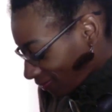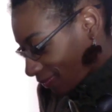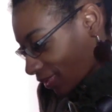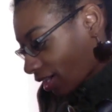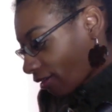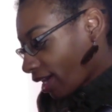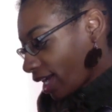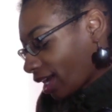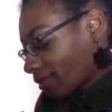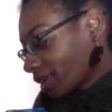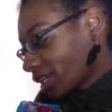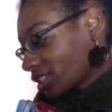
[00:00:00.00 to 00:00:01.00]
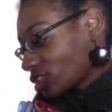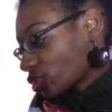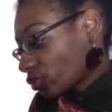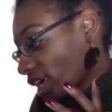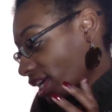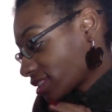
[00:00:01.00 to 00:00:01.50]
All right, I'm going to
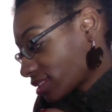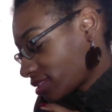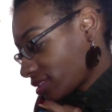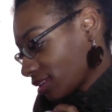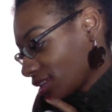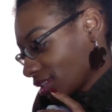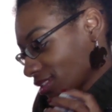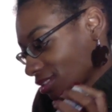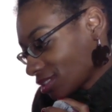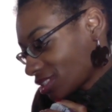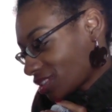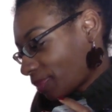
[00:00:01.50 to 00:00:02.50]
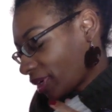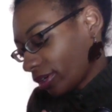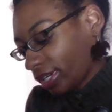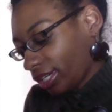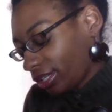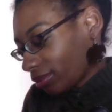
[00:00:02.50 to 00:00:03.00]
trust
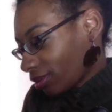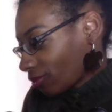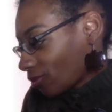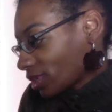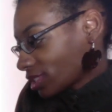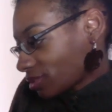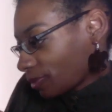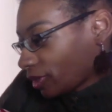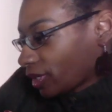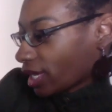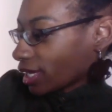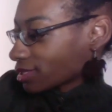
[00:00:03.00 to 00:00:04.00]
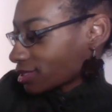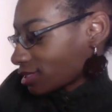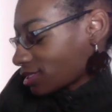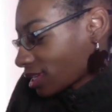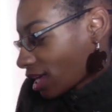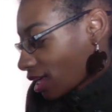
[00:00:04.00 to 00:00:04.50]
Spirit and what Spirit has to
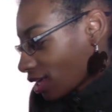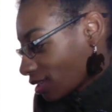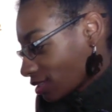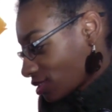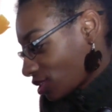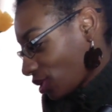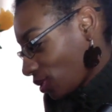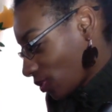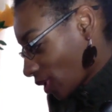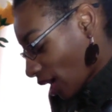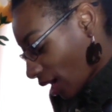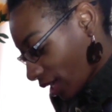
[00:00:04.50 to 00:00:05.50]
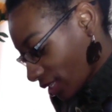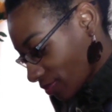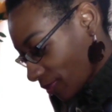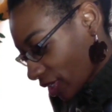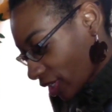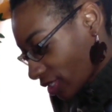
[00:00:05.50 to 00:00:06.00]
say to you guys,
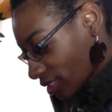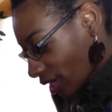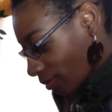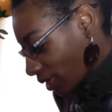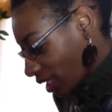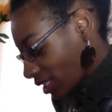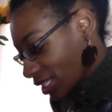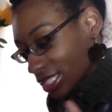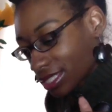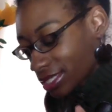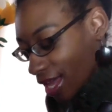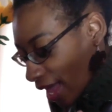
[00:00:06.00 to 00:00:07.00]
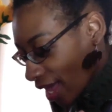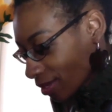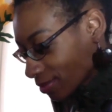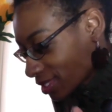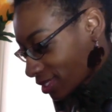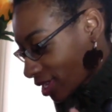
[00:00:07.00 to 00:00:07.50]
because I'm getting the same
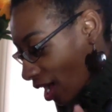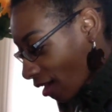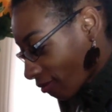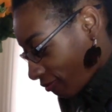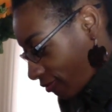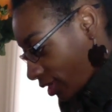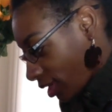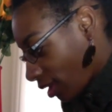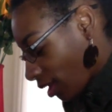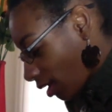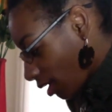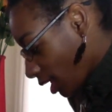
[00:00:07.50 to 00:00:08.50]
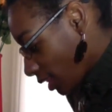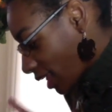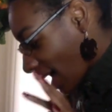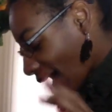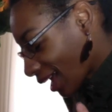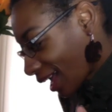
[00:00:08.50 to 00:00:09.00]
stuff
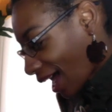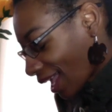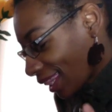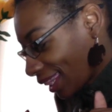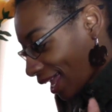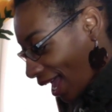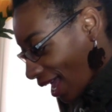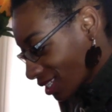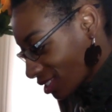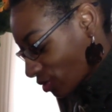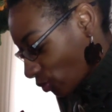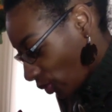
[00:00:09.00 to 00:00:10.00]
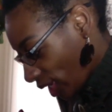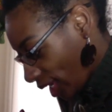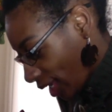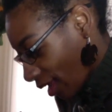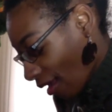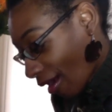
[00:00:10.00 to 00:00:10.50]
that I got last
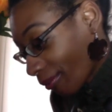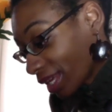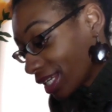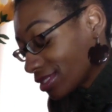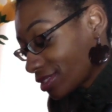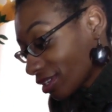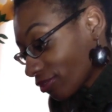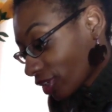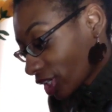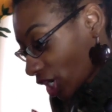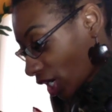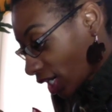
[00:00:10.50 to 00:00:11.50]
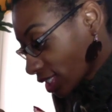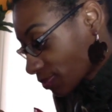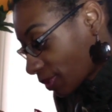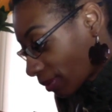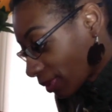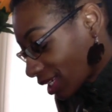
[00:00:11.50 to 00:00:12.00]
week. I'm getting different cards, but
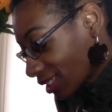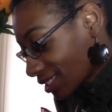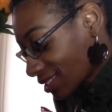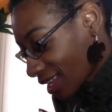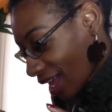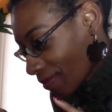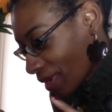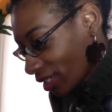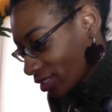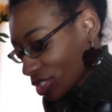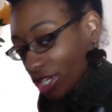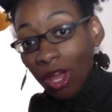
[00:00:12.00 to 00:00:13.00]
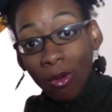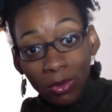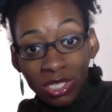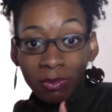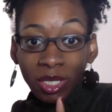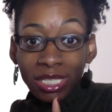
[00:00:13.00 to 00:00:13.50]
I'm getting the same energy,
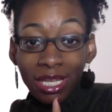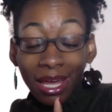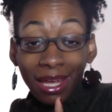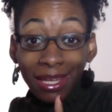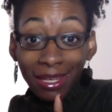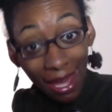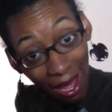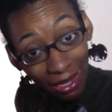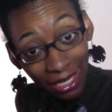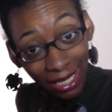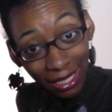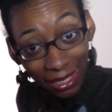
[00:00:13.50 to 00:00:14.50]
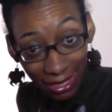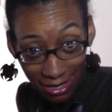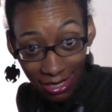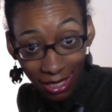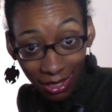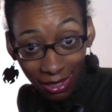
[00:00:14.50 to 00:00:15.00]
which means y'all ain't
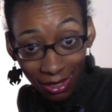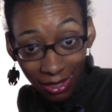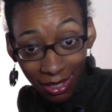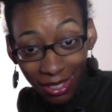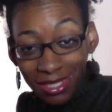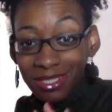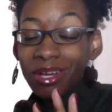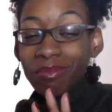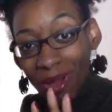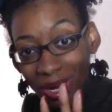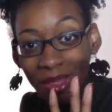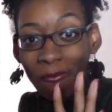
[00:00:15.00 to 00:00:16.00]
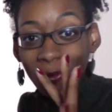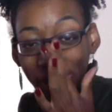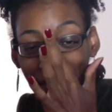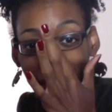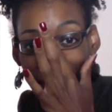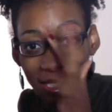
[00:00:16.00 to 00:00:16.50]
listening. So I'm going to
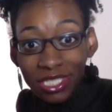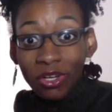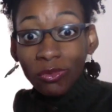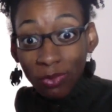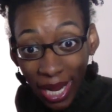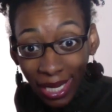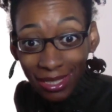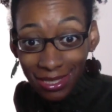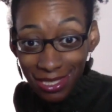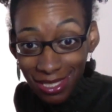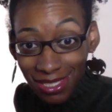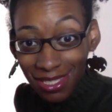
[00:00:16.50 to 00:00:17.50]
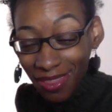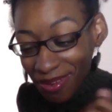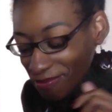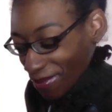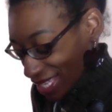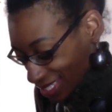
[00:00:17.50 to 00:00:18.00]
reiterate the
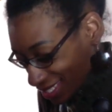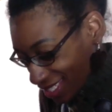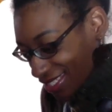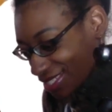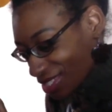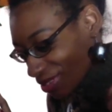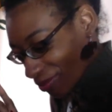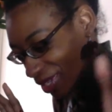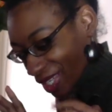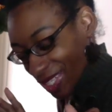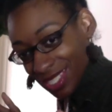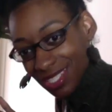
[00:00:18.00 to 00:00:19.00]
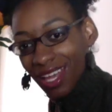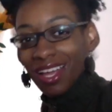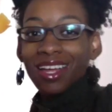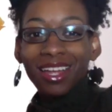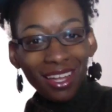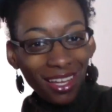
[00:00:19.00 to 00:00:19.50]
message because
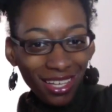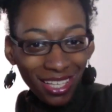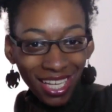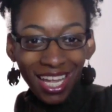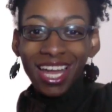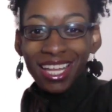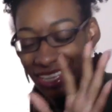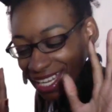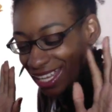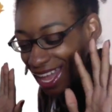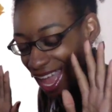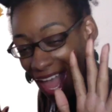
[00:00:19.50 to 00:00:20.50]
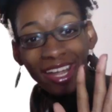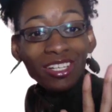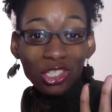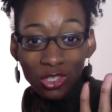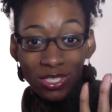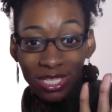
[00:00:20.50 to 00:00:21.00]
the
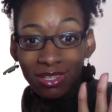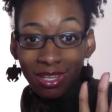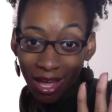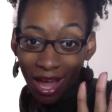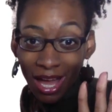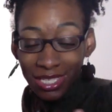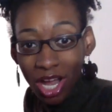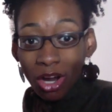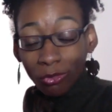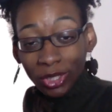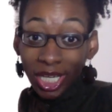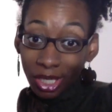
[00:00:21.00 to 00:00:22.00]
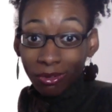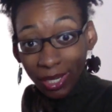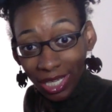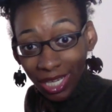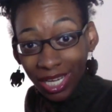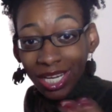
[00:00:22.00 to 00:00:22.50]
angels and the guides are
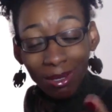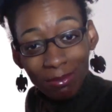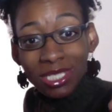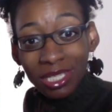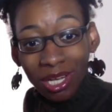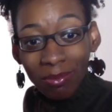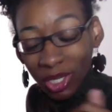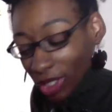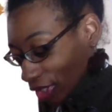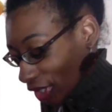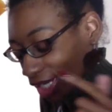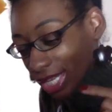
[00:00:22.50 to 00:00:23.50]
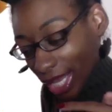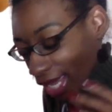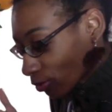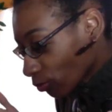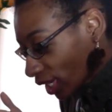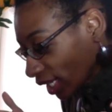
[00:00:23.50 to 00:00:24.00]
reiterating. And I'm sitting up here looking like,
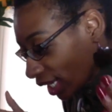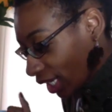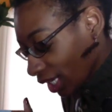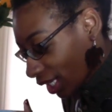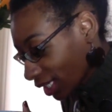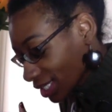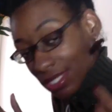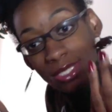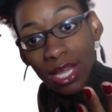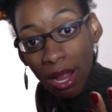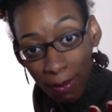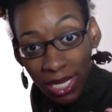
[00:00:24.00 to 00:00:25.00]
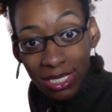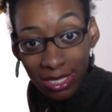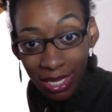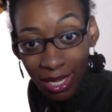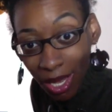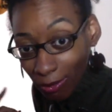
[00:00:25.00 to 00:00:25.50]
really? Seriously?
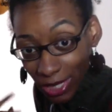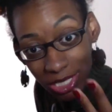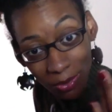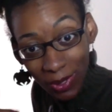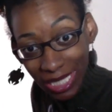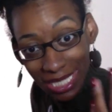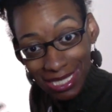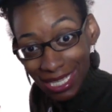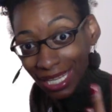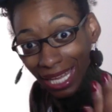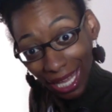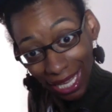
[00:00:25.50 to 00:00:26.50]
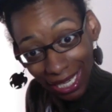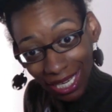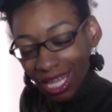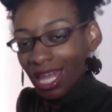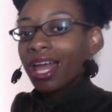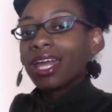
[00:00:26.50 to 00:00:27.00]
Are we doing this
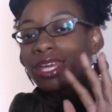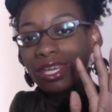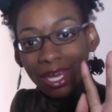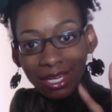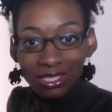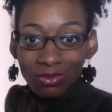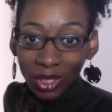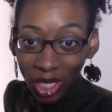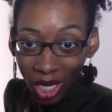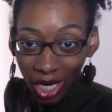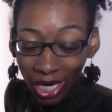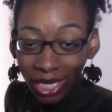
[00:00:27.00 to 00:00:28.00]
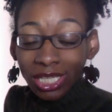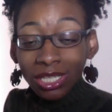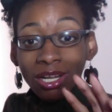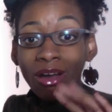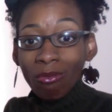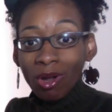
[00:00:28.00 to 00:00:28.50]
again? Yes, we are. And you
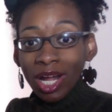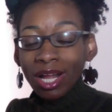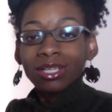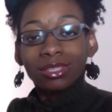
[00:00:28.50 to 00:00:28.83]
know what?